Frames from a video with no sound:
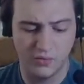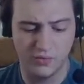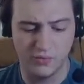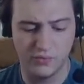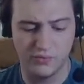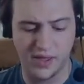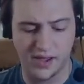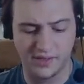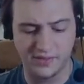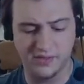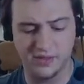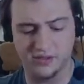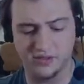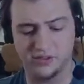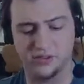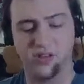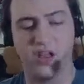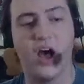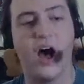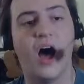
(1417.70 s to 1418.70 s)
9th
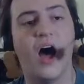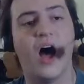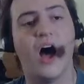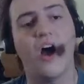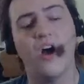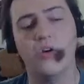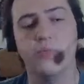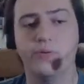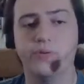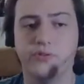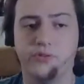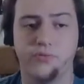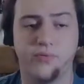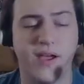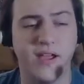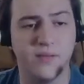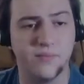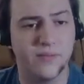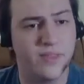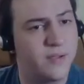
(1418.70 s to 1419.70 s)
edition, are open
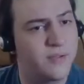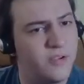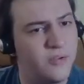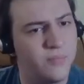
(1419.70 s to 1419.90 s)
terrain, but they do